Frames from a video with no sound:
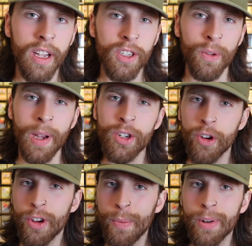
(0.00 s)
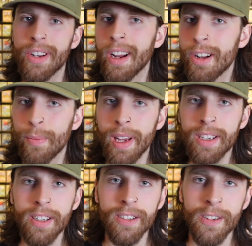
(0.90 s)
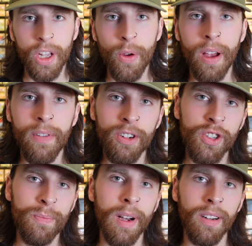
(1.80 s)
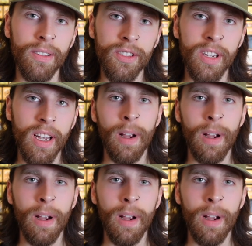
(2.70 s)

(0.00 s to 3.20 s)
So make sure you protect your beasties. Then you have your spells.